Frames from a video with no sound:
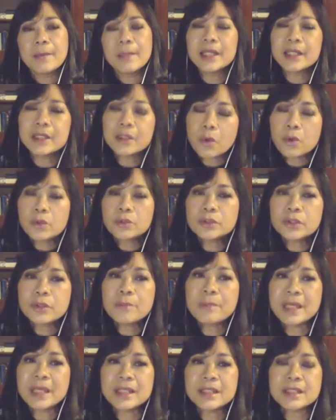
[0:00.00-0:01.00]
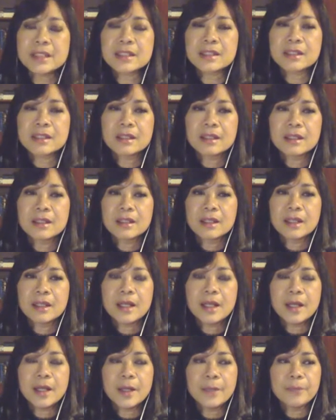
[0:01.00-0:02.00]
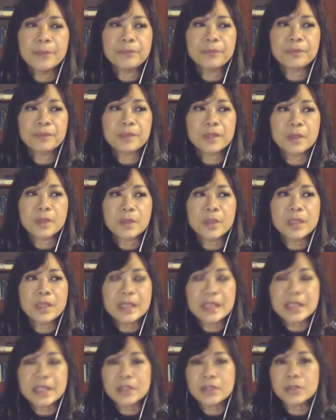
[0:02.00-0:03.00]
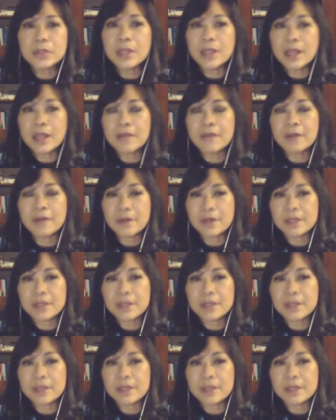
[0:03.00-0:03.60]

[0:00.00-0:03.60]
But it also means we need to love